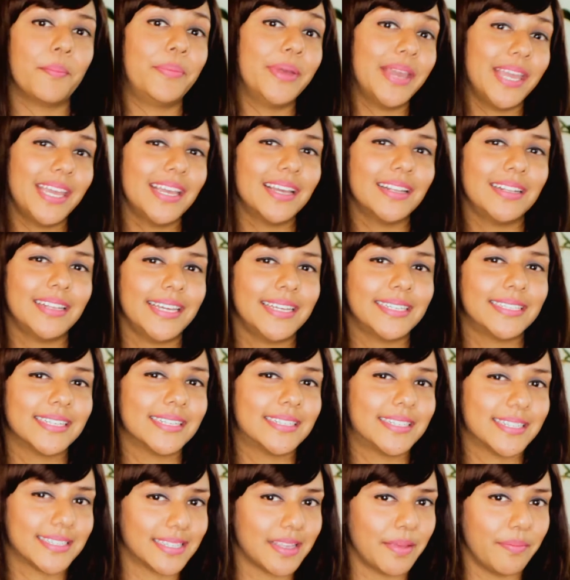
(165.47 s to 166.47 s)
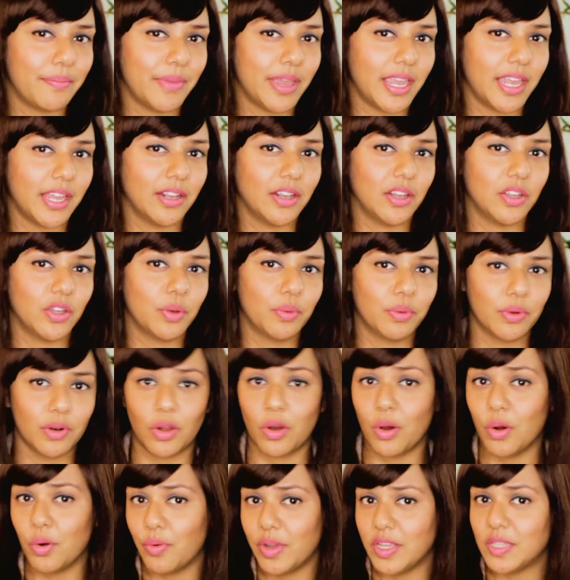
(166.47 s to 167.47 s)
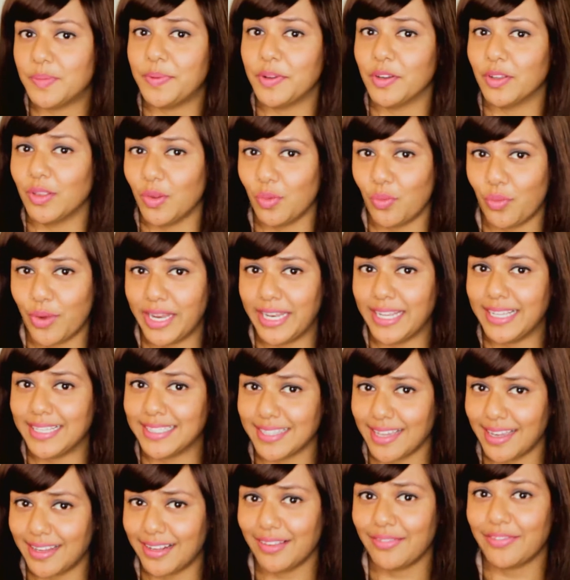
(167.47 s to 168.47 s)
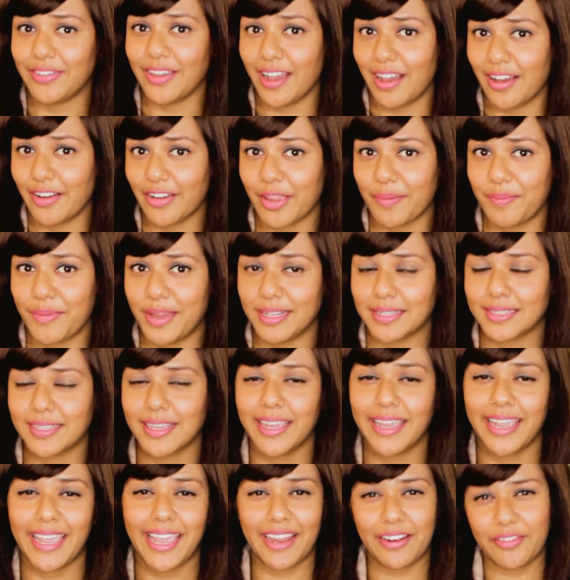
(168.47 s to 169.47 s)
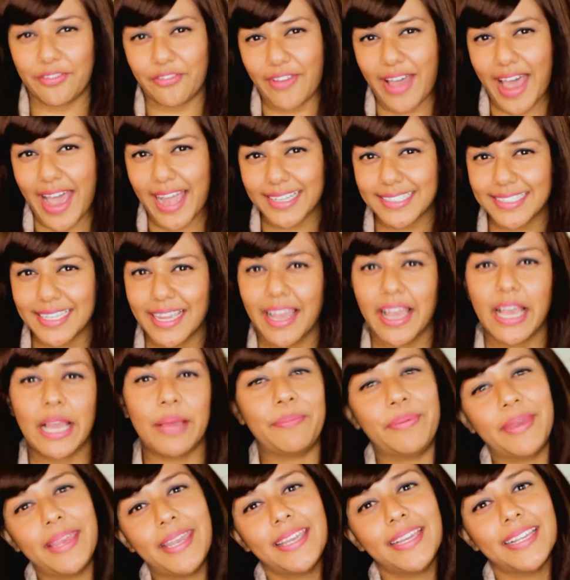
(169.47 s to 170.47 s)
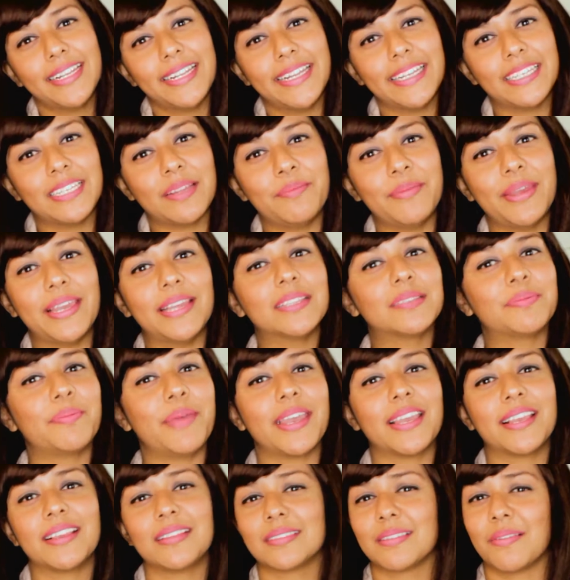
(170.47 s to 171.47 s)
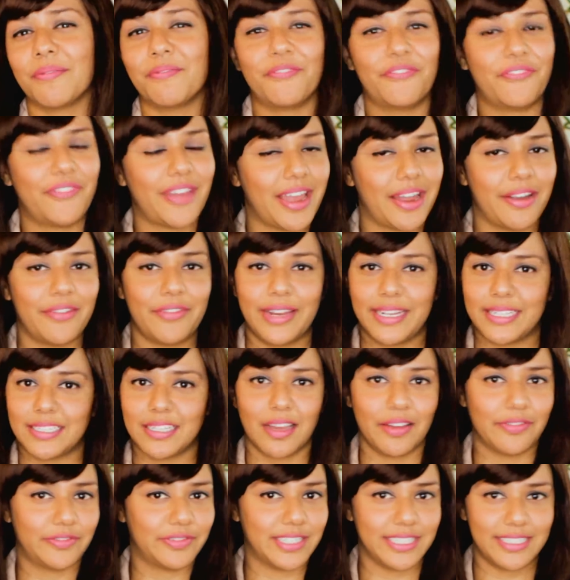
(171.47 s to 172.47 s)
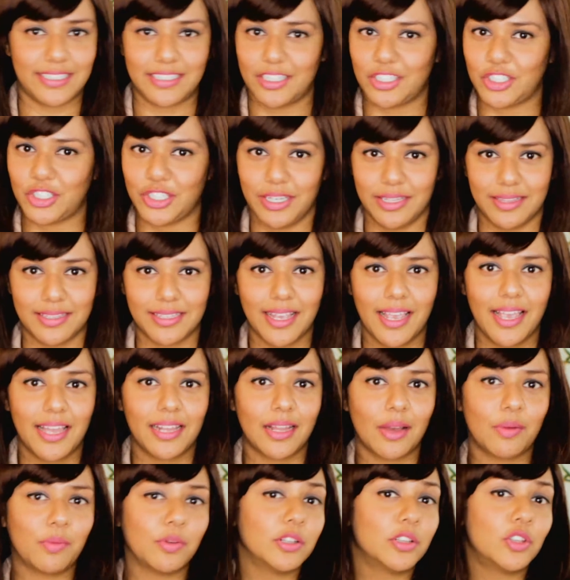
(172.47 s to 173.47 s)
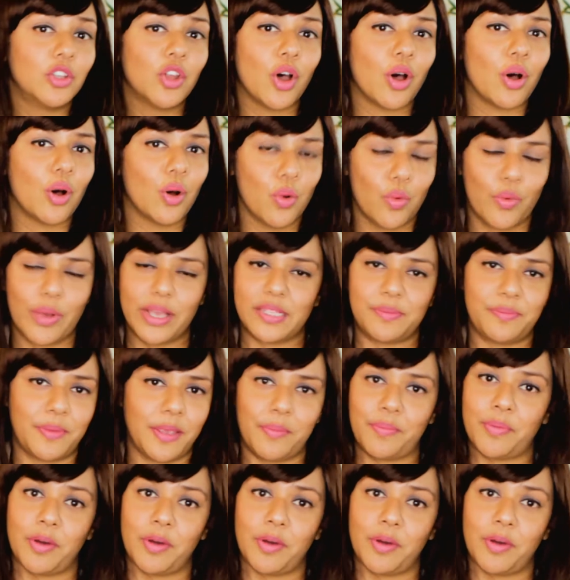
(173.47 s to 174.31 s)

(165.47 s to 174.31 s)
being a leader doesn't mean you will always be on the winning side of the argument. In fact, being a leader means making some very tough decisions that will not always be